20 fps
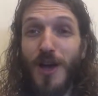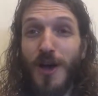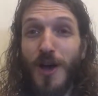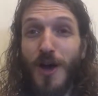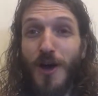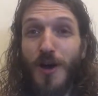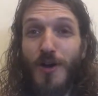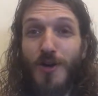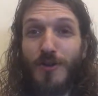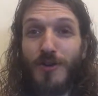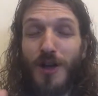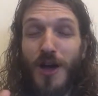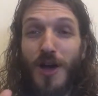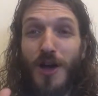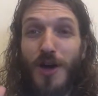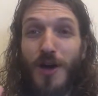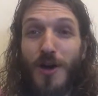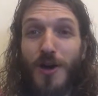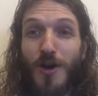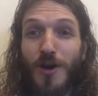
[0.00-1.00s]
Oh
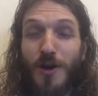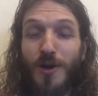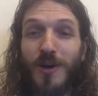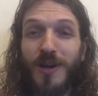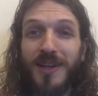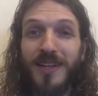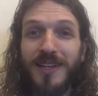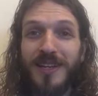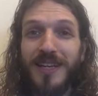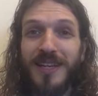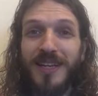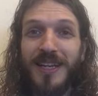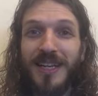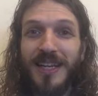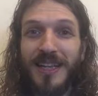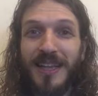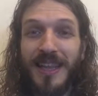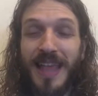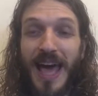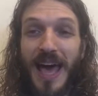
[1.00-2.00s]
no,
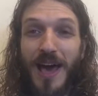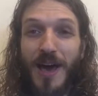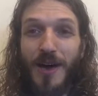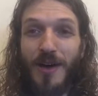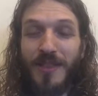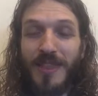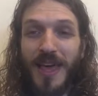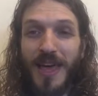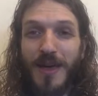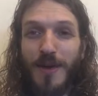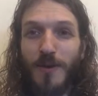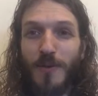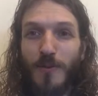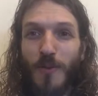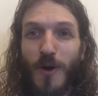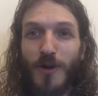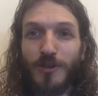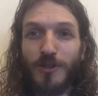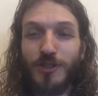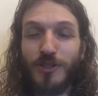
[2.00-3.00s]
now they
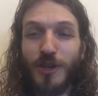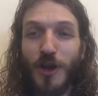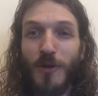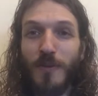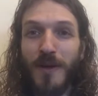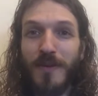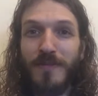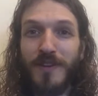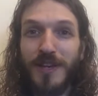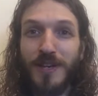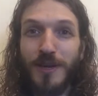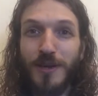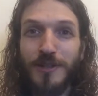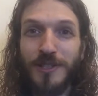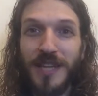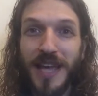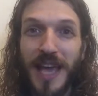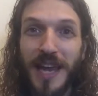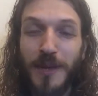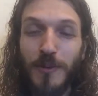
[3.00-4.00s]
won't show my
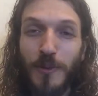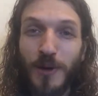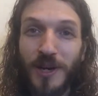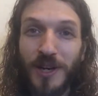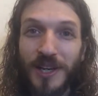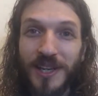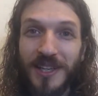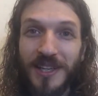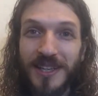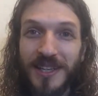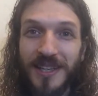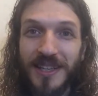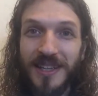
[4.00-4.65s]
videos to anyone.